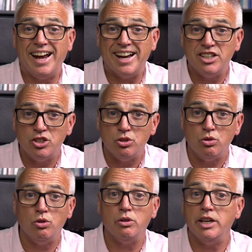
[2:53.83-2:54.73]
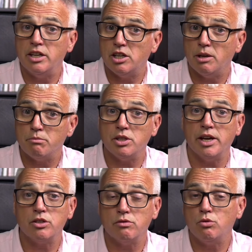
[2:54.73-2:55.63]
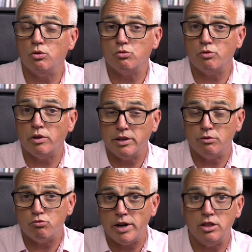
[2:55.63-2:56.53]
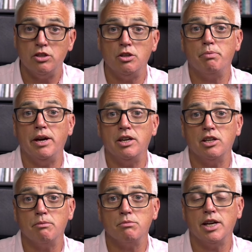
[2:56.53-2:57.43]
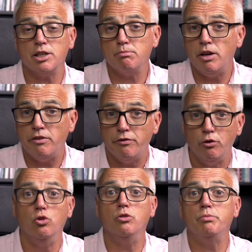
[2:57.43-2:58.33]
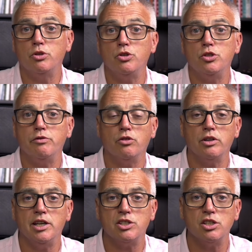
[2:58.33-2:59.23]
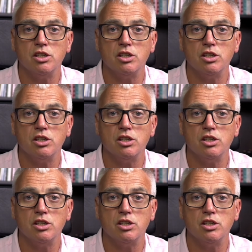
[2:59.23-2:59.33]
And your income tax, of course, the rate that you pay income tax may fall because you've got less